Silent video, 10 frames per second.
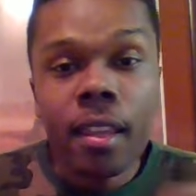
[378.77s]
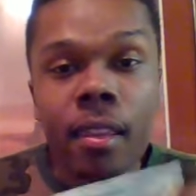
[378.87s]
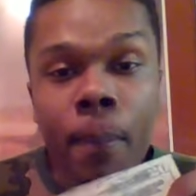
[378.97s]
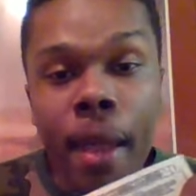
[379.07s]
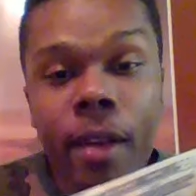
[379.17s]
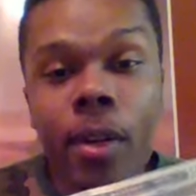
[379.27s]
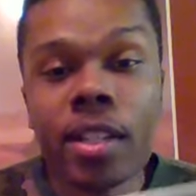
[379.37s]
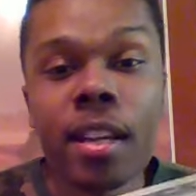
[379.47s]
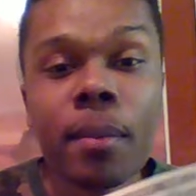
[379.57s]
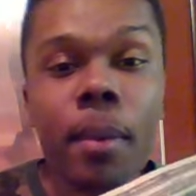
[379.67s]
the bank
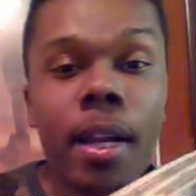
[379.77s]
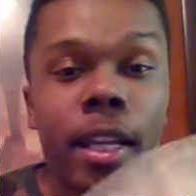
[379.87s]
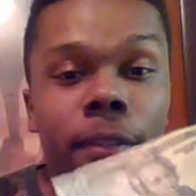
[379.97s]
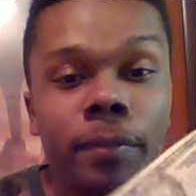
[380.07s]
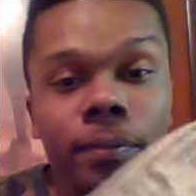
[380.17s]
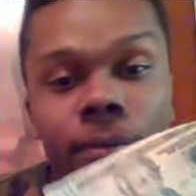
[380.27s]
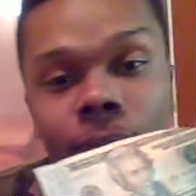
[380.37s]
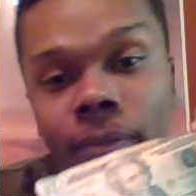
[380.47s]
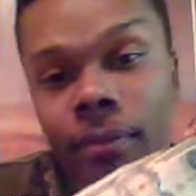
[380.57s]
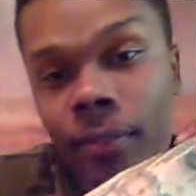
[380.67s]
runs out of money,
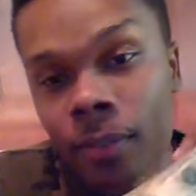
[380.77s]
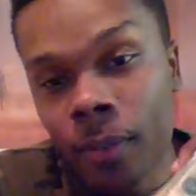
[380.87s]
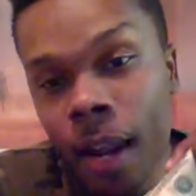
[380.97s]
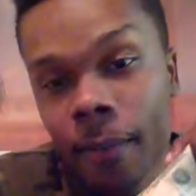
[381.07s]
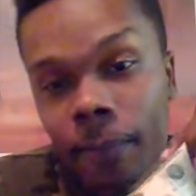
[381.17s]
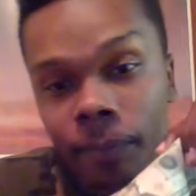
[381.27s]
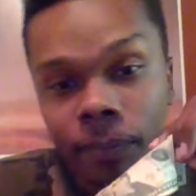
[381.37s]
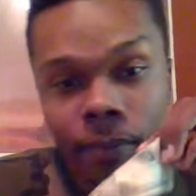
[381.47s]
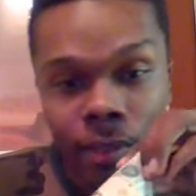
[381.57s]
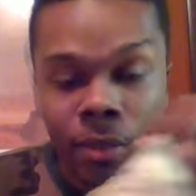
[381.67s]
right?
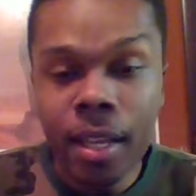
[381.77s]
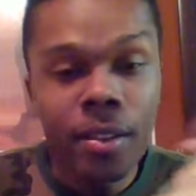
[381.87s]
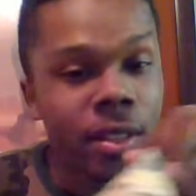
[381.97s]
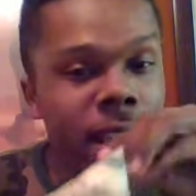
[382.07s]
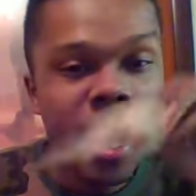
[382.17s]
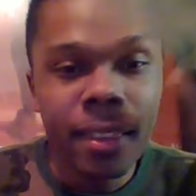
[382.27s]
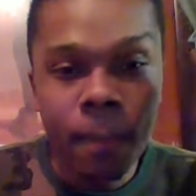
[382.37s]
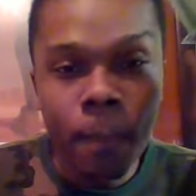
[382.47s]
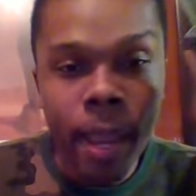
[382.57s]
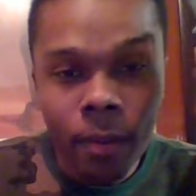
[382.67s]
2008,
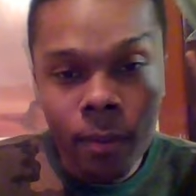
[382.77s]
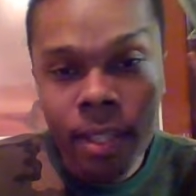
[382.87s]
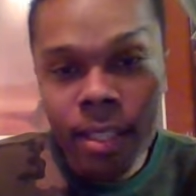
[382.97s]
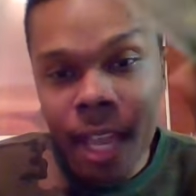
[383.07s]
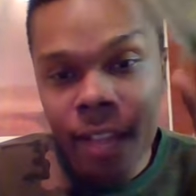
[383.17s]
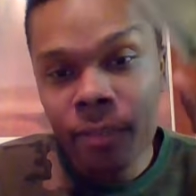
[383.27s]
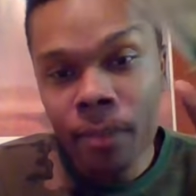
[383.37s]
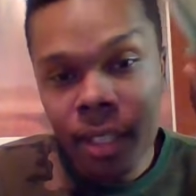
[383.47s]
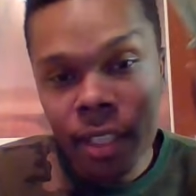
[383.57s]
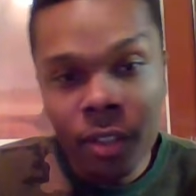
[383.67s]
the bank runs out of
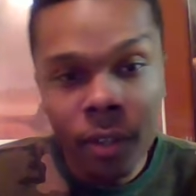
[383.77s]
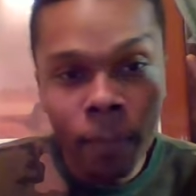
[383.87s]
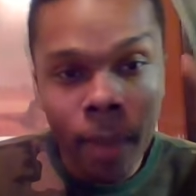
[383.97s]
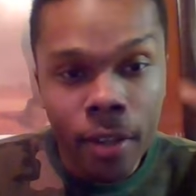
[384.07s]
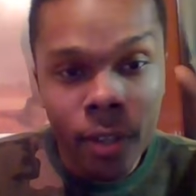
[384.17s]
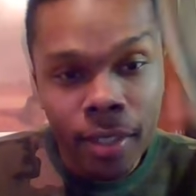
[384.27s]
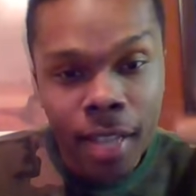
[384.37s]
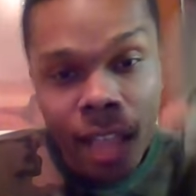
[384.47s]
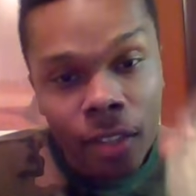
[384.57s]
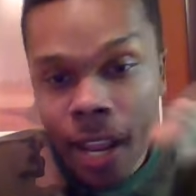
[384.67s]
money. Your bet, your
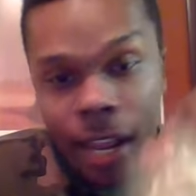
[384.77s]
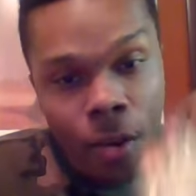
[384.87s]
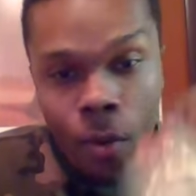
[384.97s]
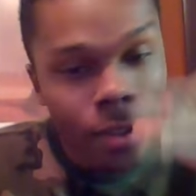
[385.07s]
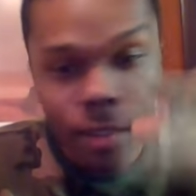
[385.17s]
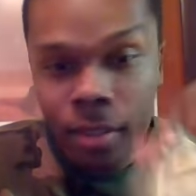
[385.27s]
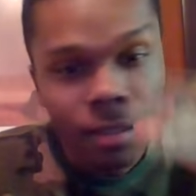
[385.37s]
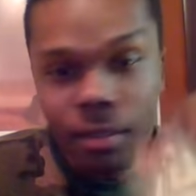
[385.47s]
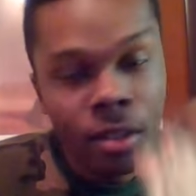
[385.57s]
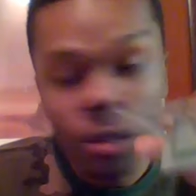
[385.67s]
dollar ain't worth
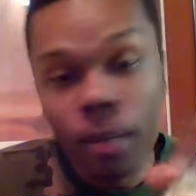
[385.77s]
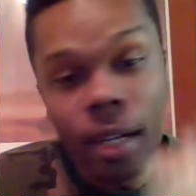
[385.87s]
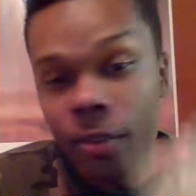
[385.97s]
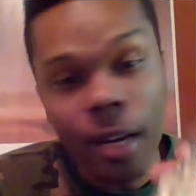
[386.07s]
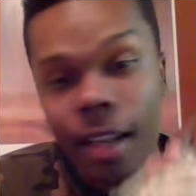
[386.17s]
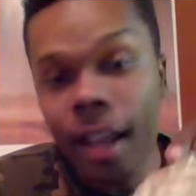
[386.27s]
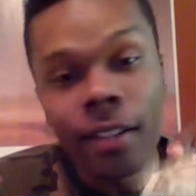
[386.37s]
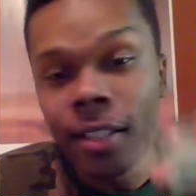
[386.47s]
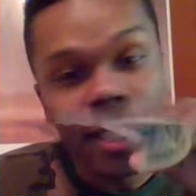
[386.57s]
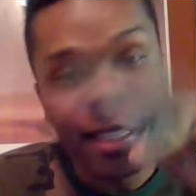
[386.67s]
too much right now.
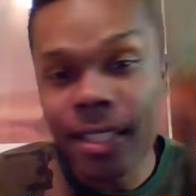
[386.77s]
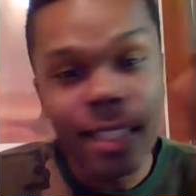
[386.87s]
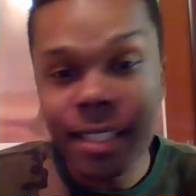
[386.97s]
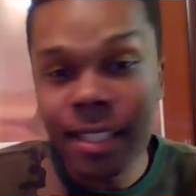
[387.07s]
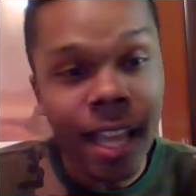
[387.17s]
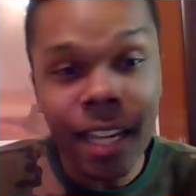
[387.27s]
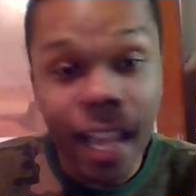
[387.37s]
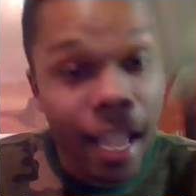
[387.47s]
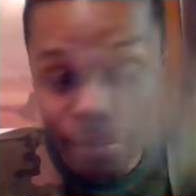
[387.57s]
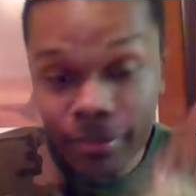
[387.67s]
It's it's it's not
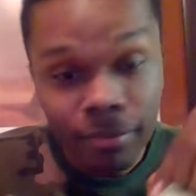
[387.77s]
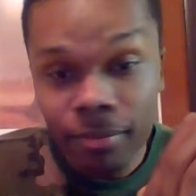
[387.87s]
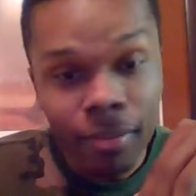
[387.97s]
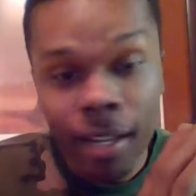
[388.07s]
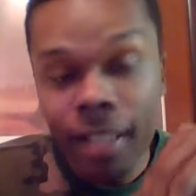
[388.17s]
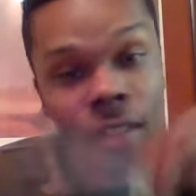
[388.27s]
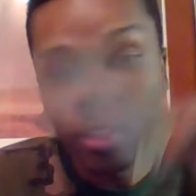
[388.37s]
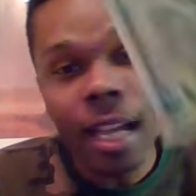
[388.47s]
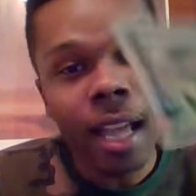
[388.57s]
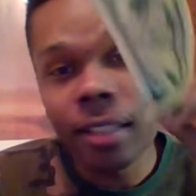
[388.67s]
high, right? Your
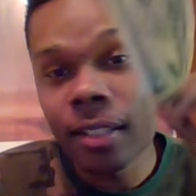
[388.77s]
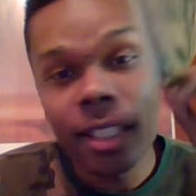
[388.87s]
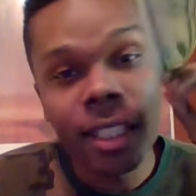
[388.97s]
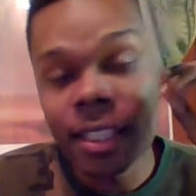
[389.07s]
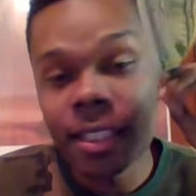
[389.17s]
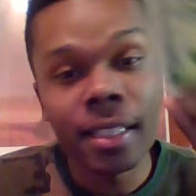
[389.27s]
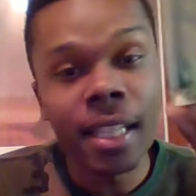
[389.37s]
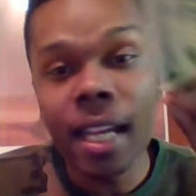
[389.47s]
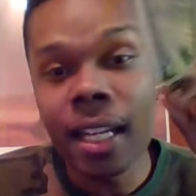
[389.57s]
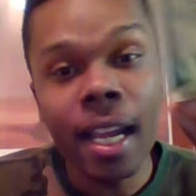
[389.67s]
dollar is
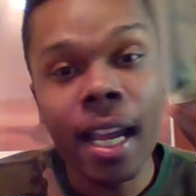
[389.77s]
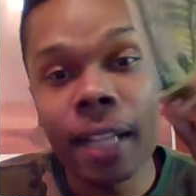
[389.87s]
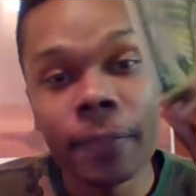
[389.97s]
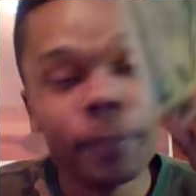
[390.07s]
not high